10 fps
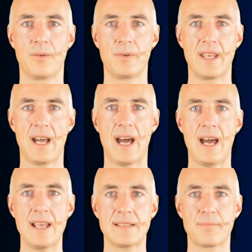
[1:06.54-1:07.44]
With a
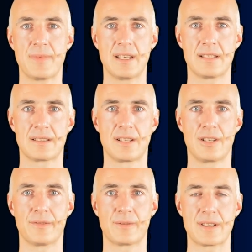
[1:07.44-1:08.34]
high speed
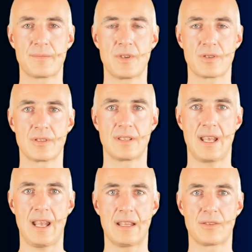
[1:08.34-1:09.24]
of transmission
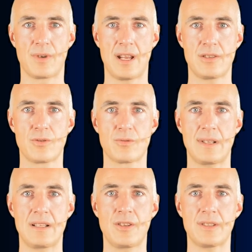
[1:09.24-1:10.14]
and range
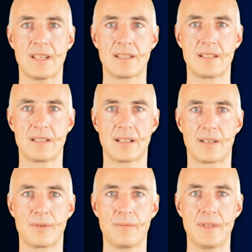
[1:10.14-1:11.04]
usually not exceeding
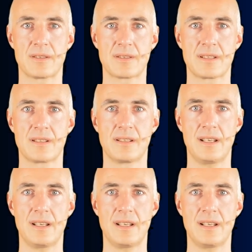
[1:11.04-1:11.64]
100 meters,